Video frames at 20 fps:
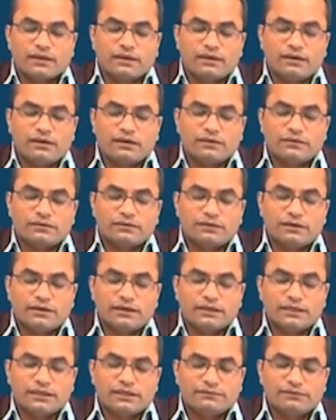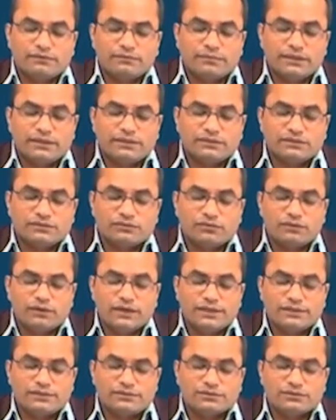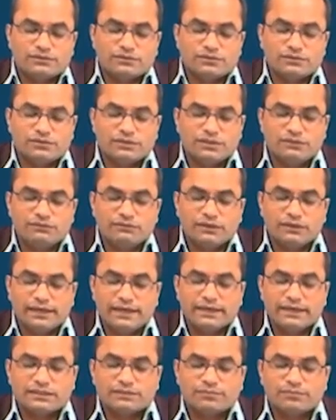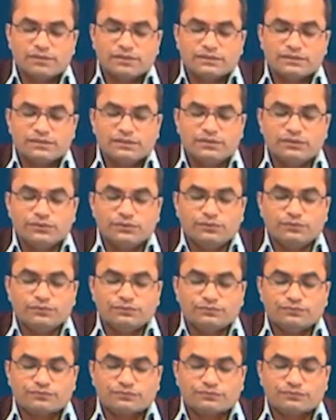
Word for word: are, are given by this relation. So, C 1 x plus C 2.